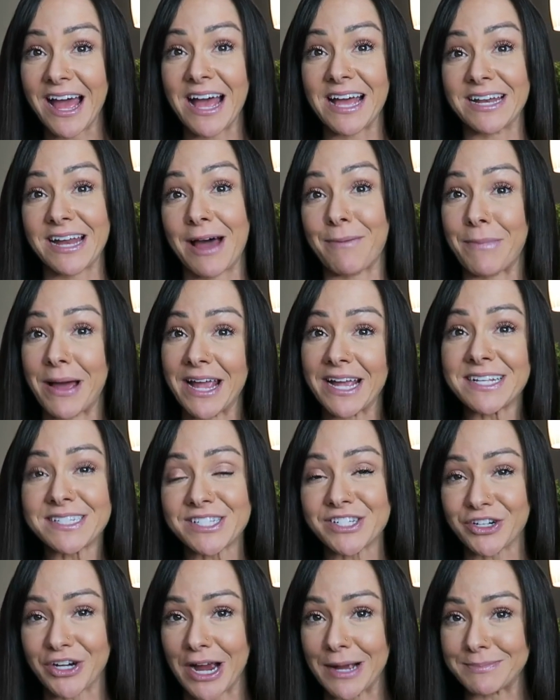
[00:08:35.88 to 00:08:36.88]
and on my
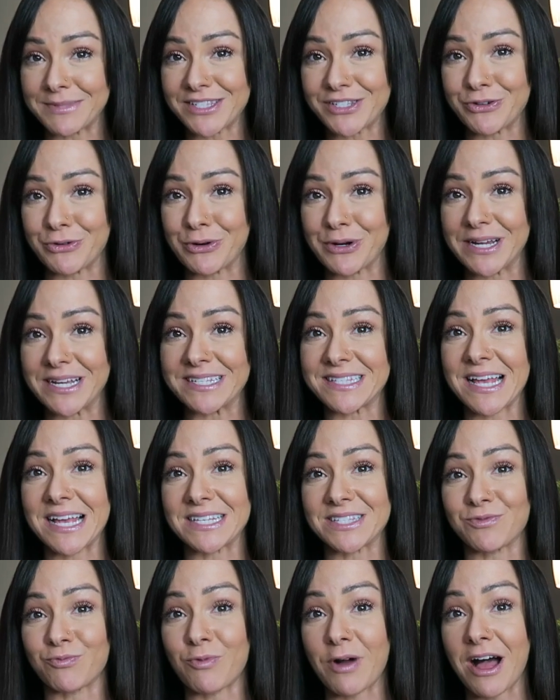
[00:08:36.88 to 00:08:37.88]
Instagram stories
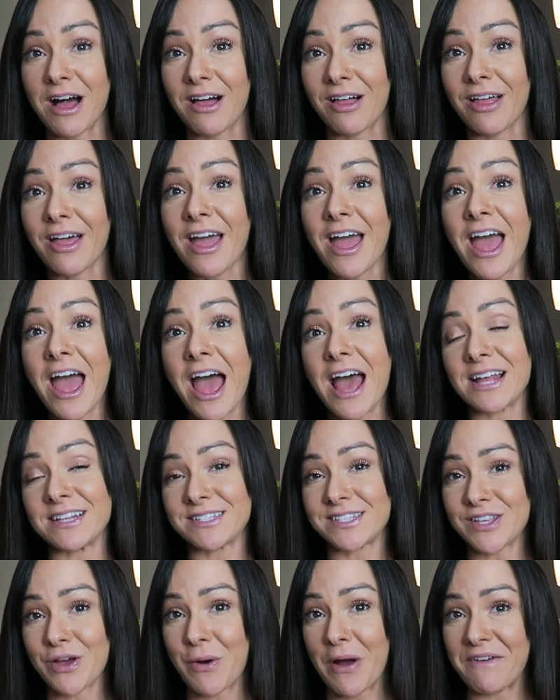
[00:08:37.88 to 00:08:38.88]
as well.
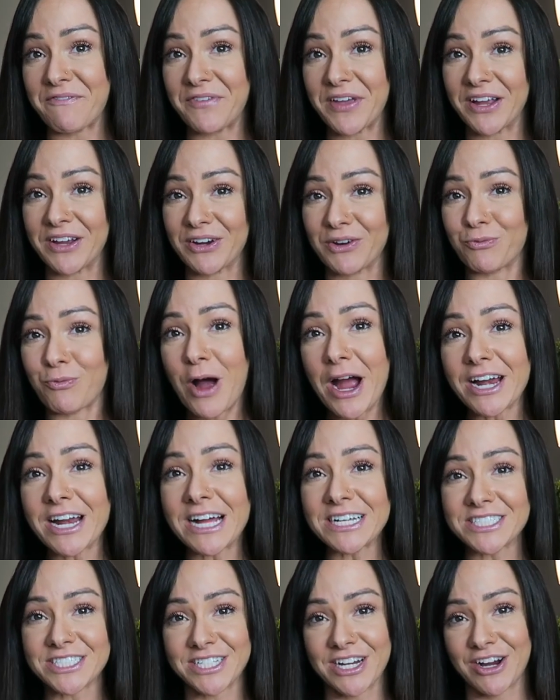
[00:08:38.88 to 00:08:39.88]
And so I figured why
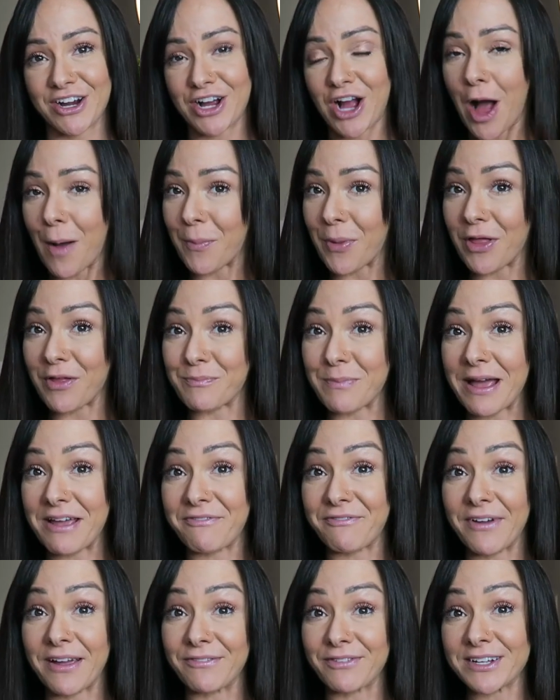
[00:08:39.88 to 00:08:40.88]
not share a couple of my
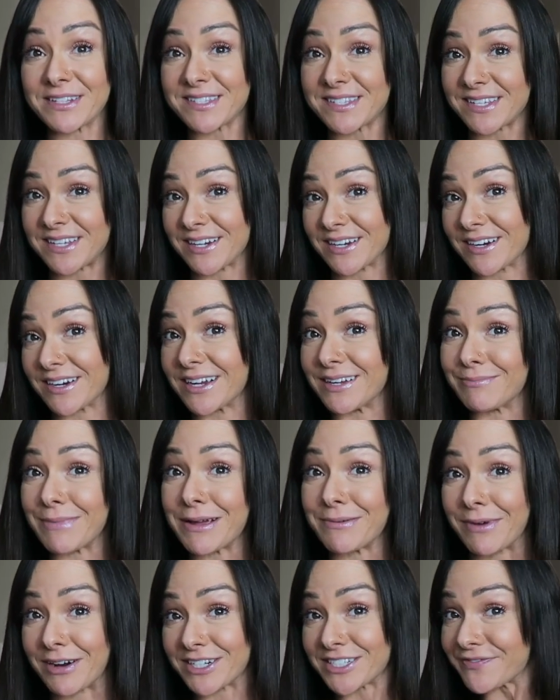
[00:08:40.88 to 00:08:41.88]
favorites here in
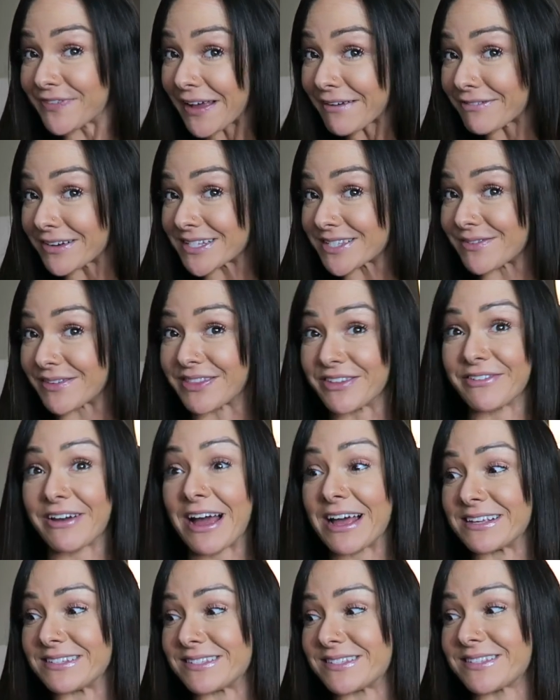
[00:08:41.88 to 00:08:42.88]
my March favorites with you
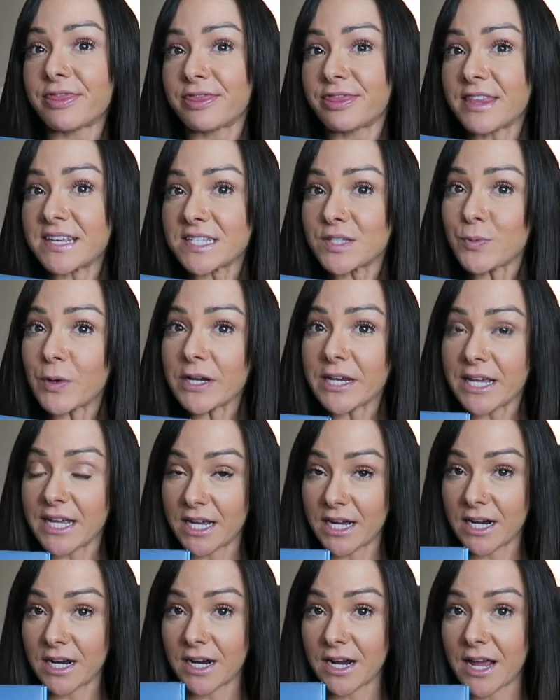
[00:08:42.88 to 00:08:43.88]
guys. This one
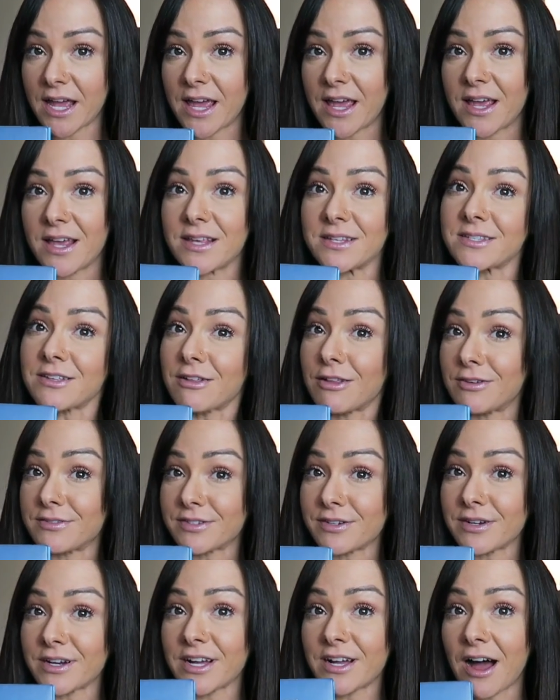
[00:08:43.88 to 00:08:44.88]
here is
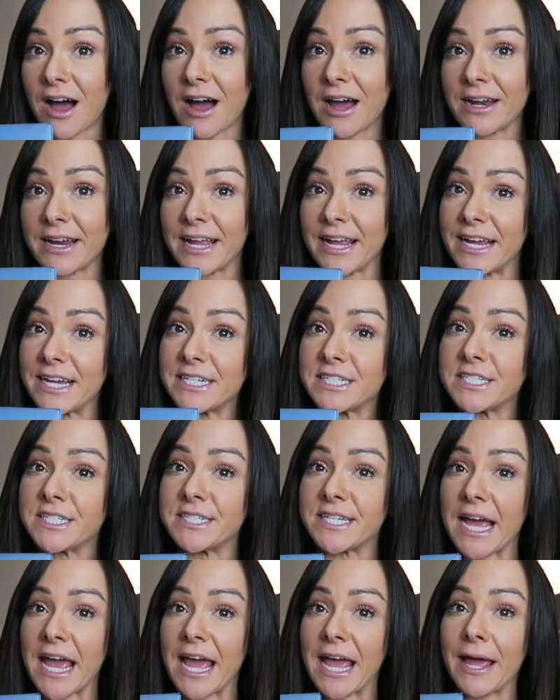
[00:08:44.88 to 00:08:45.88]
Closer to God Each
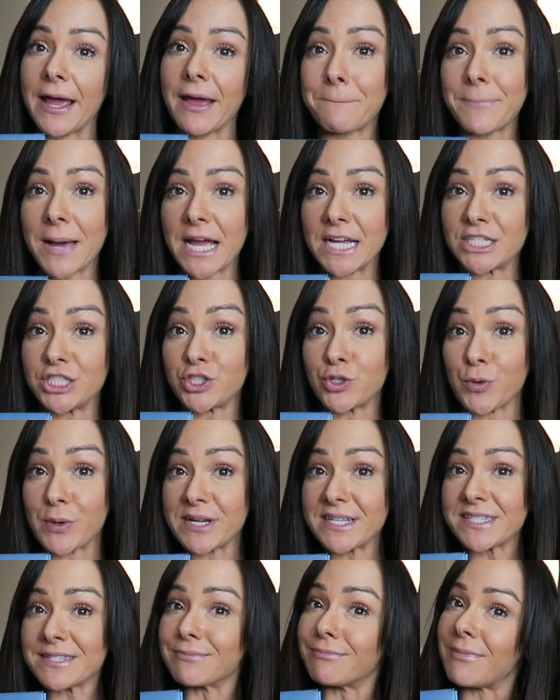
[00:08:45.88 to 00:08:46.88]
Day by
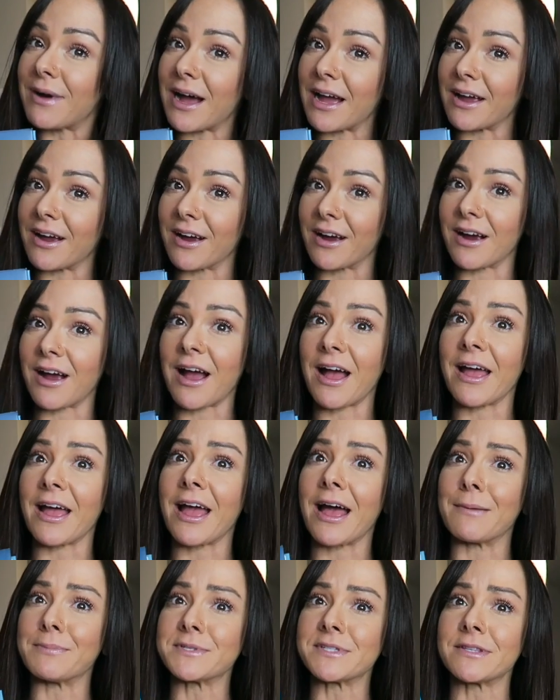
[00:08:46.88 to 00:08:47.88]
Joyce Meyer. I
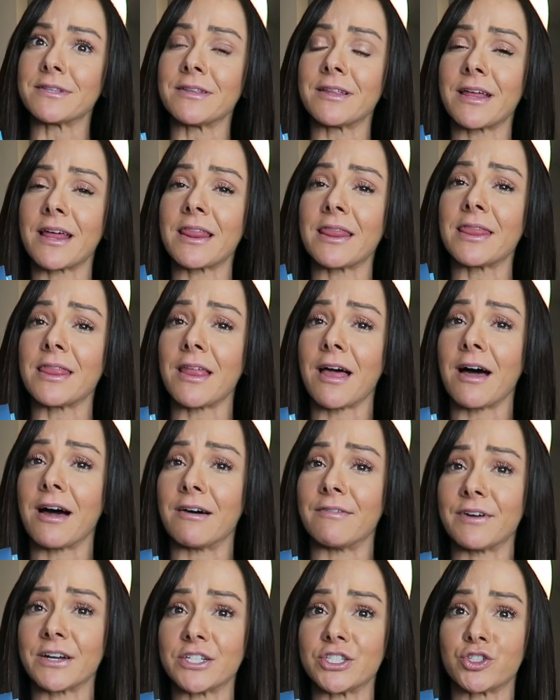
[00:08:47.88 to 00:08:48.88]
absolutely
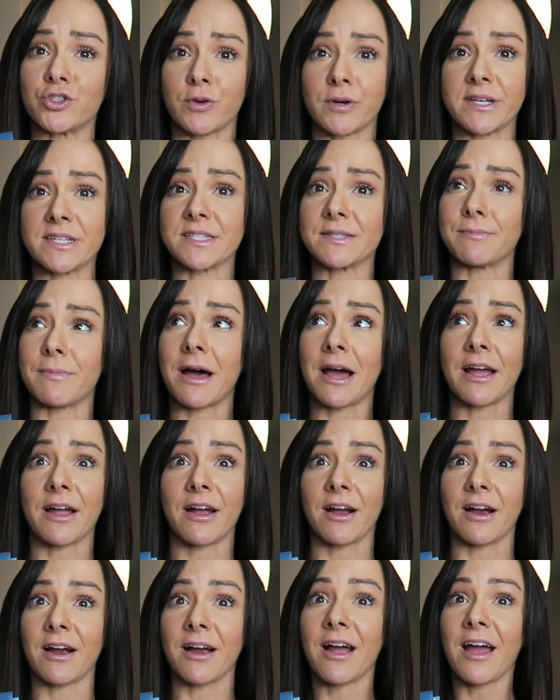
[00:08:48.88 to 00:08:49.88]
love Joyce
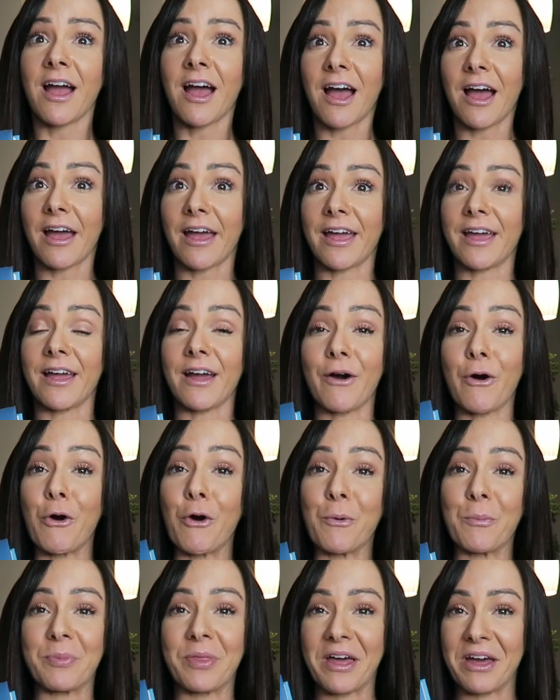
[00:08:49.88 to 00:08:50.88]
Meyer. I
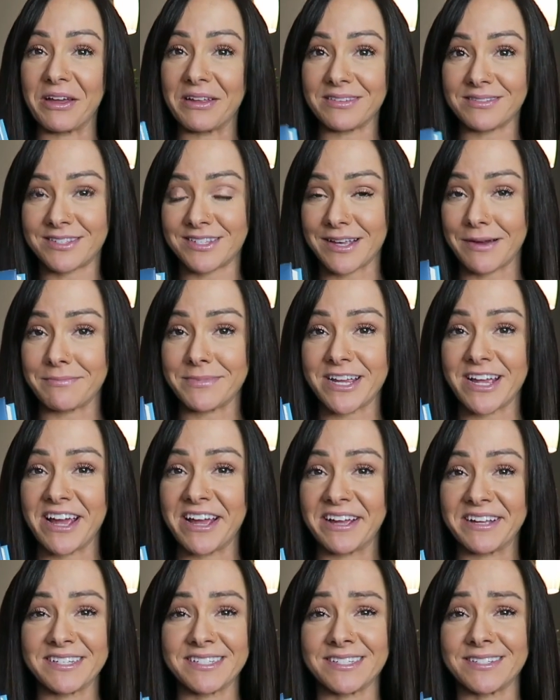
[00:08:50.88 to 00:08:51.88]
hope that someday
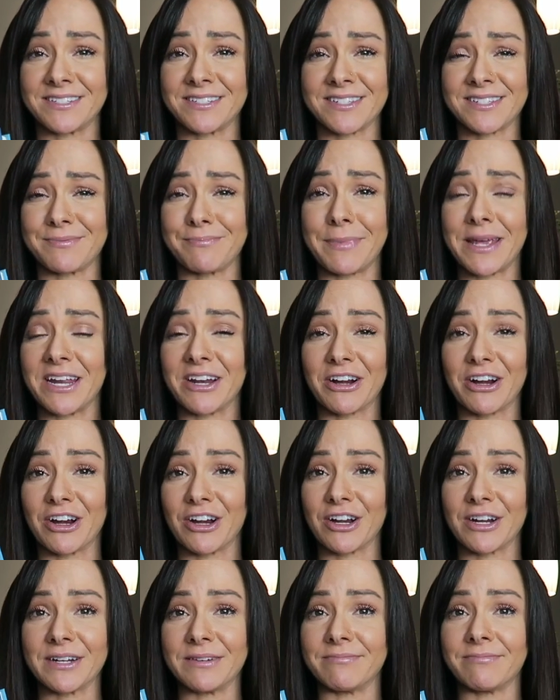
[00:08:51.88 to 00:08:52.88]
I get to just meet
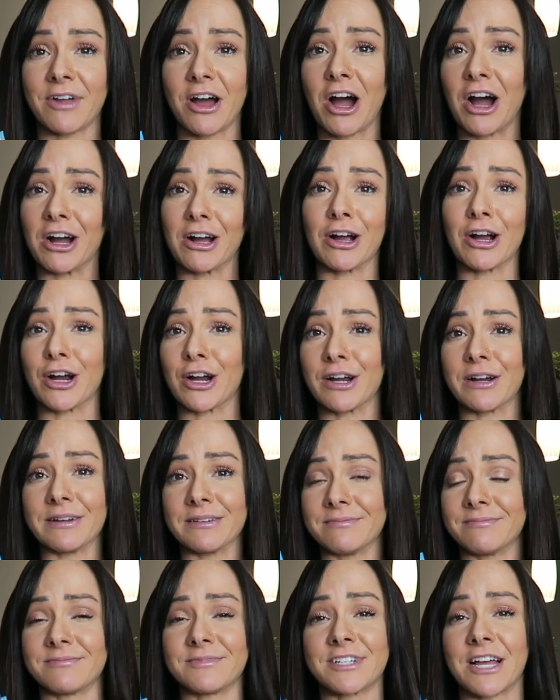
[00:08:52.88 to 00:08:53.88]
her and hug her
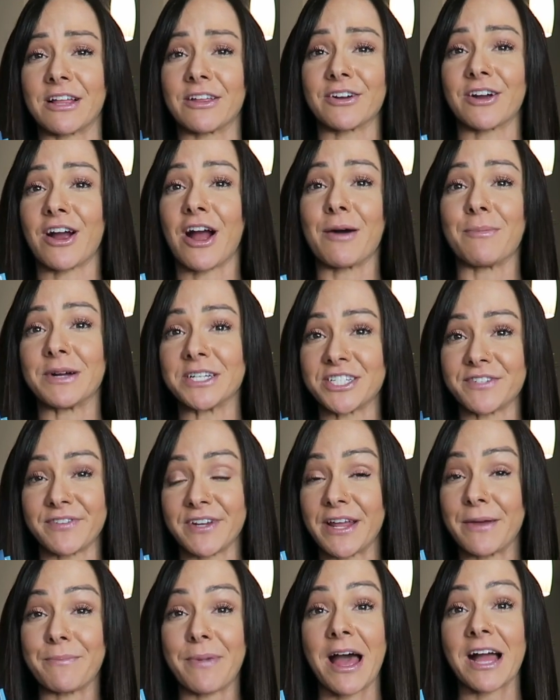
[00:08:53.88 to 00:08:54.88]
and tell her how much of
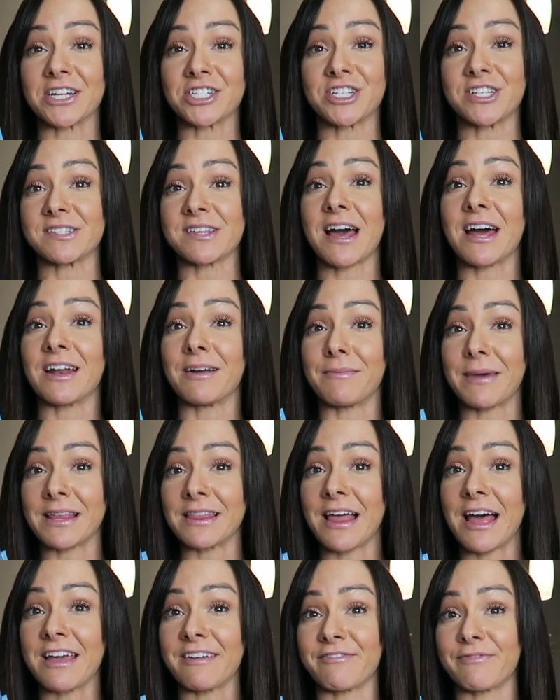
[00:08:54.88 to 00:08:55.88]
an impact she's had on my
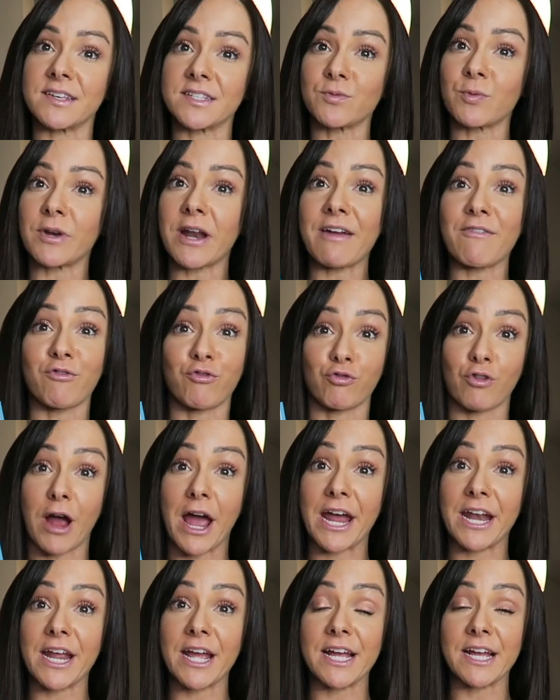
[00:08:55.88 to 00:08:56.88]
life. This one I've
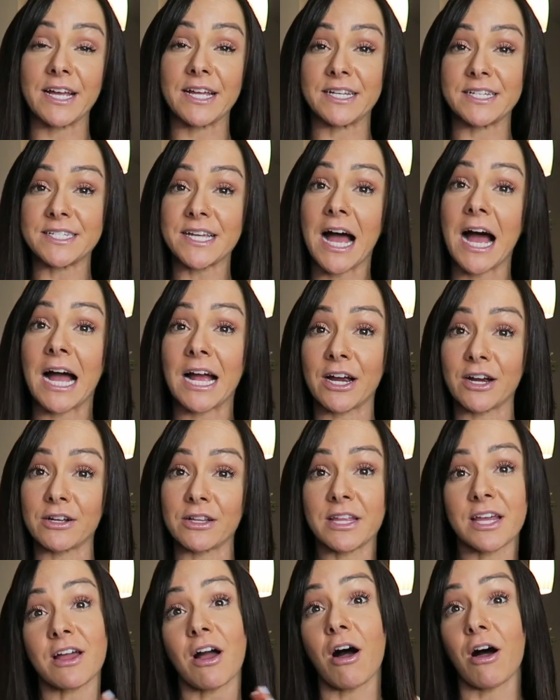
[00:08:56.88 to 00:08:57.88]
read
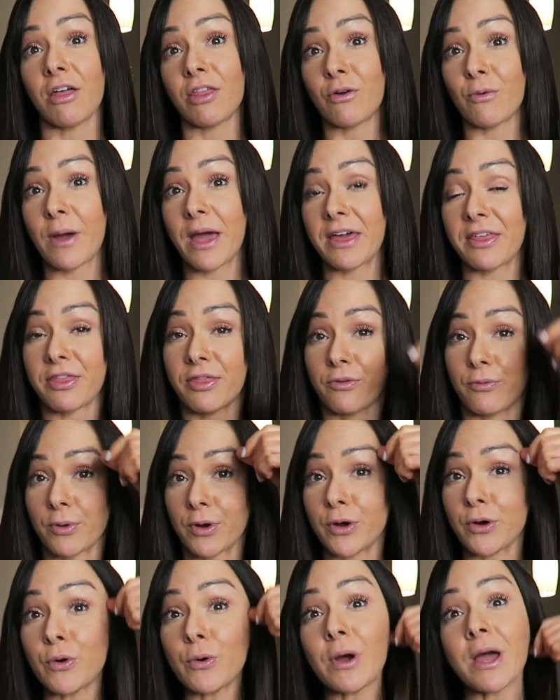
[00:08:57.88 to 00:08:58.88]
entirely all the way
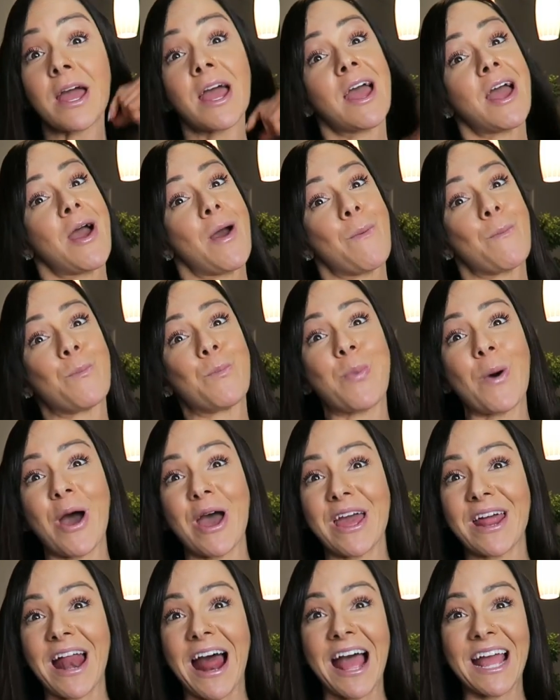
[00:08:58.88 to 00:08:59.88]
through
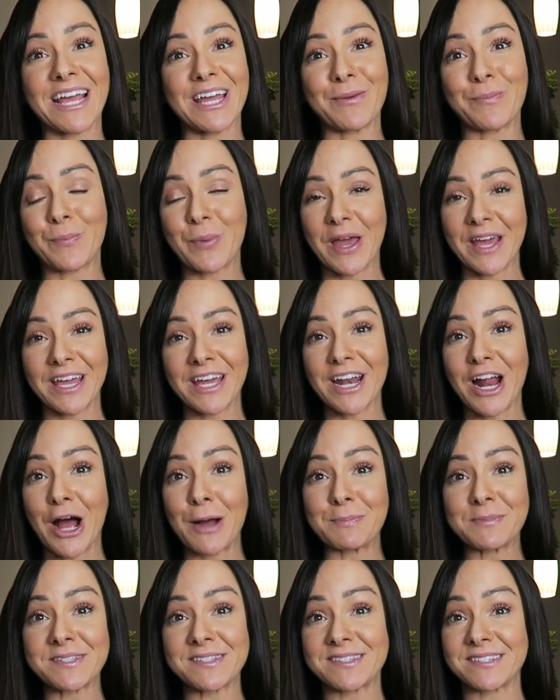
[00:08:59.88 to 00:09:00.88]
but I can pick it
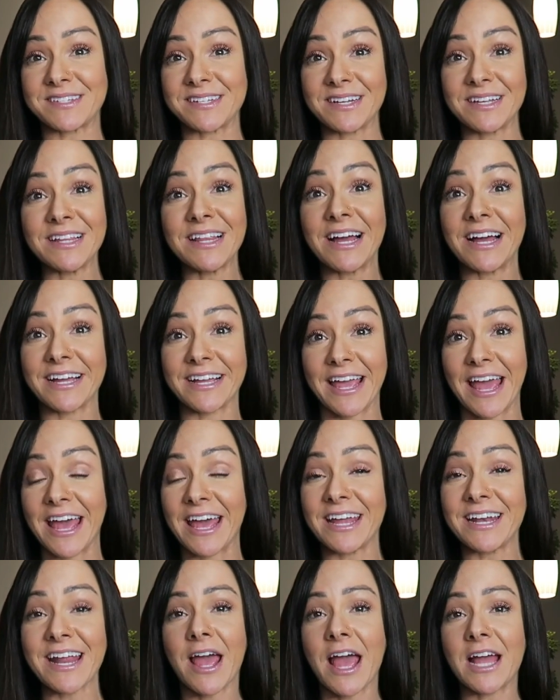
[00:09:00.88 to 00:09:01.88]
up still
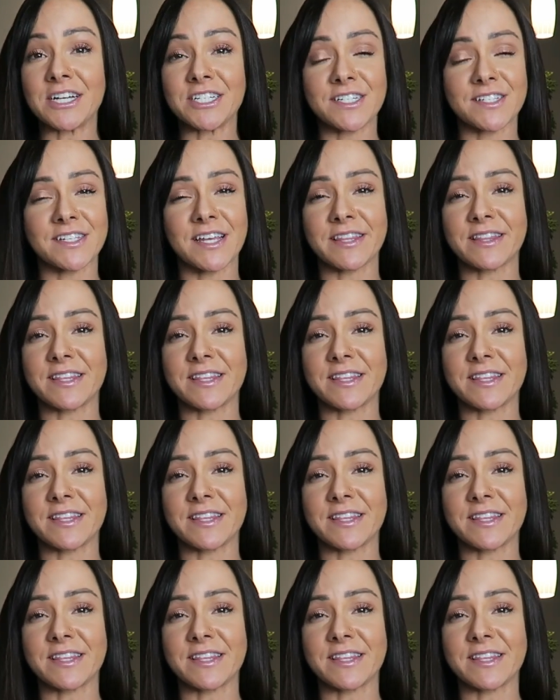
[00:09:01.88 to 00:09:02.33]
again and just